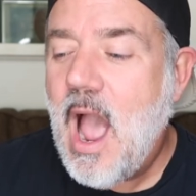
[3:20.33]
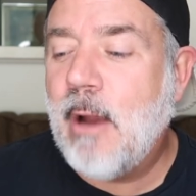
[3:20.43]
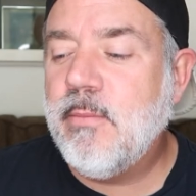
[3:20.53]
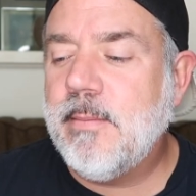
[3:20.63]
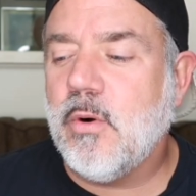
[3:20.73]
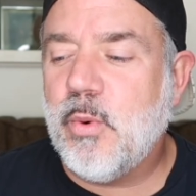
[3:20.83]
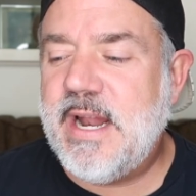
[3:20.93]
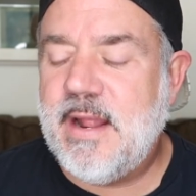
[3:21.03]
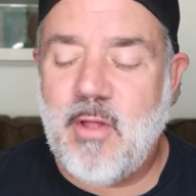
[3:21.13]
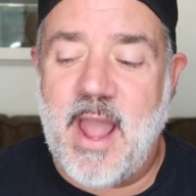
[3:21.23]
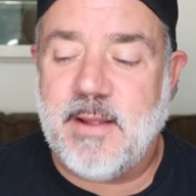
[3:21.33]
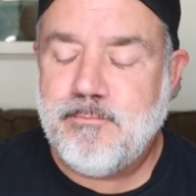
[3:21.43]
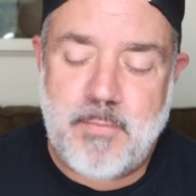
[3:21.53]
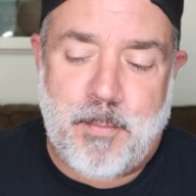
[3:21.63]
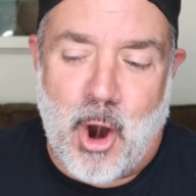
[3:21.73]
I remember reading like
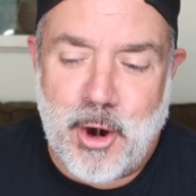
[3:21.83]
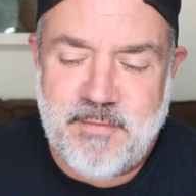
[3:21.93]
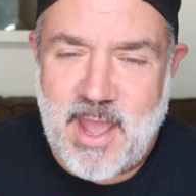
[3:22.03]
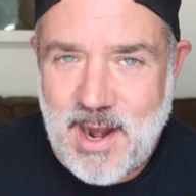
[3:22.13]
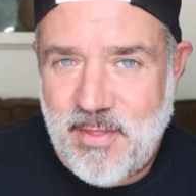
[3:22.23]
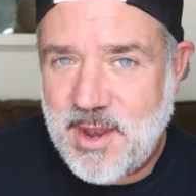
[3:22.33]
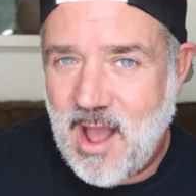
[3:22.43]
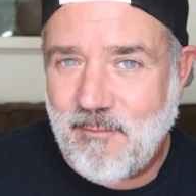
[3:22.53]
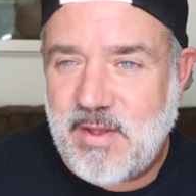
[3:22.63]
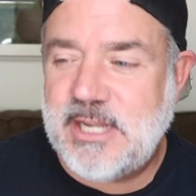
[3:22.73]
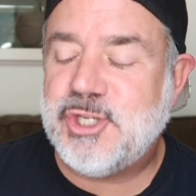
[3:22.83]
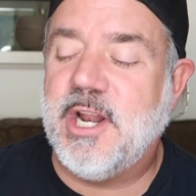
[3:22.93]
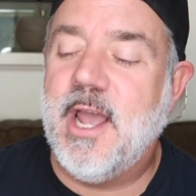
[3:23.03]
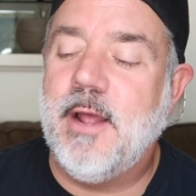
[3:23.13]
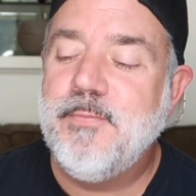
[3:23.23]
part of it and then not
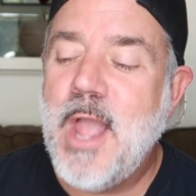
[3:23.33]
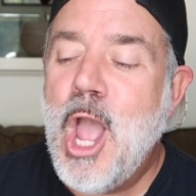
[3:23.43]
finishing it.